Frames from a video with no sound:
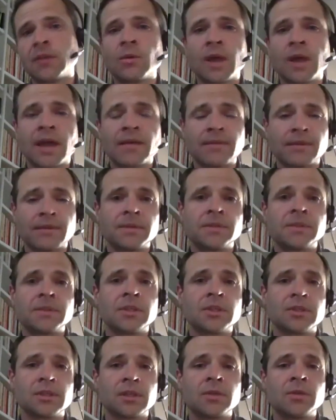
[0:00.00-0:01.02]
you have a
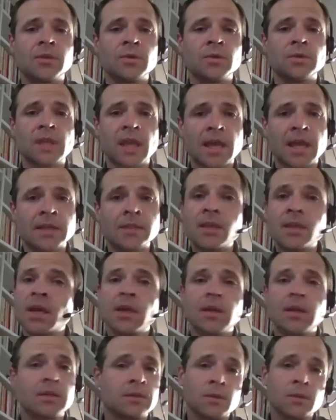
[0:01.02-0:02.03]
physician who says
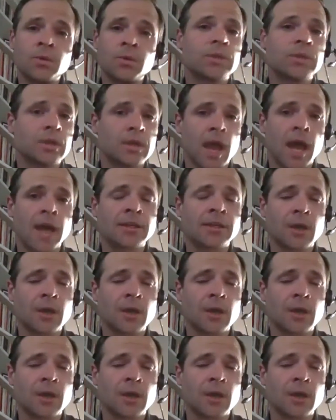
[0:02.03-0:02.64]
you should not